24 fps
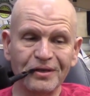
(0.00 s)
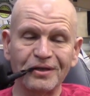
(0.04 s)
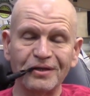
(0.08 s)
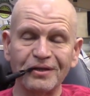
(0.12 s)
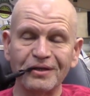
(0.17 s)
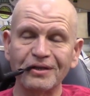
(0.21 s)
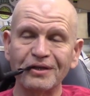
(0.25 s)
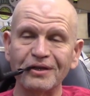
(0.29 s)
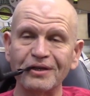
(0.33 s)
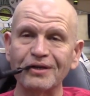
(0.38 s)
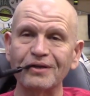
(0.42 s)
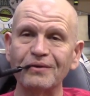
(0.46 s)
to
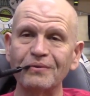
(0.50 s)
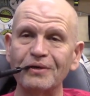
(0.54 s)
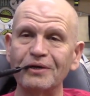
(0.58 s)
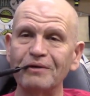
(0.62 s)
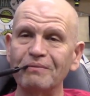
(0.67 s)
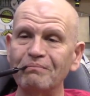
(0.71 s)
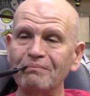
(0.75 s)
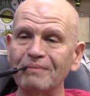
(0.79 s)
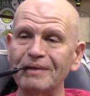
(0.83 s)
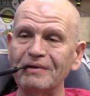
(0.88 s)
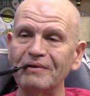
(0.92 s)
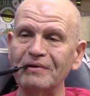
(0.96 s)
quote
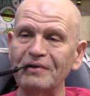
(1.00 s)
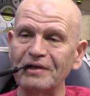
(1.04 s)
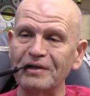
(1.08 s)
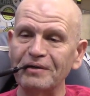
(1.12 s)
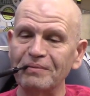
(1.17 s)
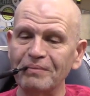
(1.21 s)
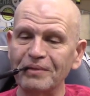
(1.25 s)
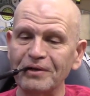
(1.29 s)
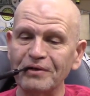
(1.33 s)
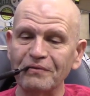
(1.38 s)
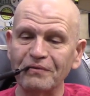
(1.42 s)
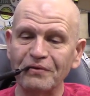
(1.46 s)
Marilyn
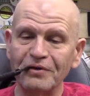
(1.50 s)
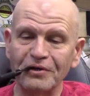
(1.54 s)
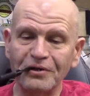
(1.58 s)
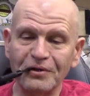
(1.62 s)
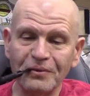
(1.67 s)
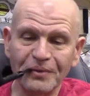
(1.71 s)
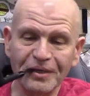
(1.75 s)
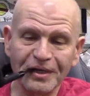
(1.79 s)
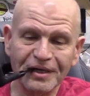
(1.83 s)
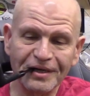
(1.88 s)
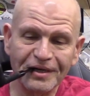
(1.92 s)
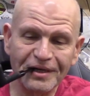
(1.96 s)
Monroe,
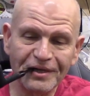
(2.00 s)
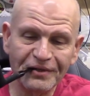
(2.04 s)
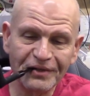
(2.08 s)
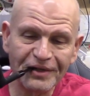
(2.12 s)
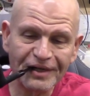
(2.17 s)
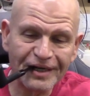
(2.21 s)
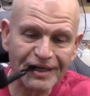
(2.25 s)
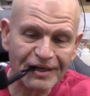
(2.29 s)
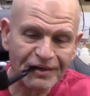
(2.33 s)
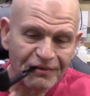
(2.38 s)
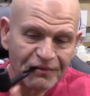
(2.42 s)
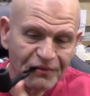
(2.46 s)
which I don't
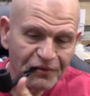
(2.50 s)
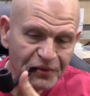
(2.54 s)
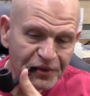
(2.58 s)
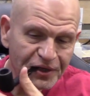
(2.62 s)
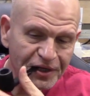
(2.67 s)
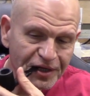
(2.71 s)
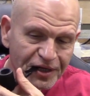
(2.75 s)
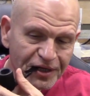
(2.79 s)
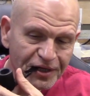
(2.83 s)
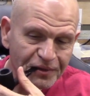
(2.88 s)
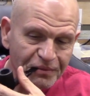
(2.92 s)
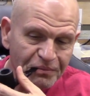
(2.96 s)
think I ever would
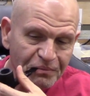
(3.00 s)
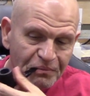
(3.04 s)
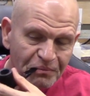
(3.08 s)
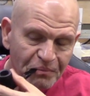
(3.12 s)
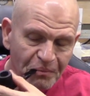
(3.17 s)
have done.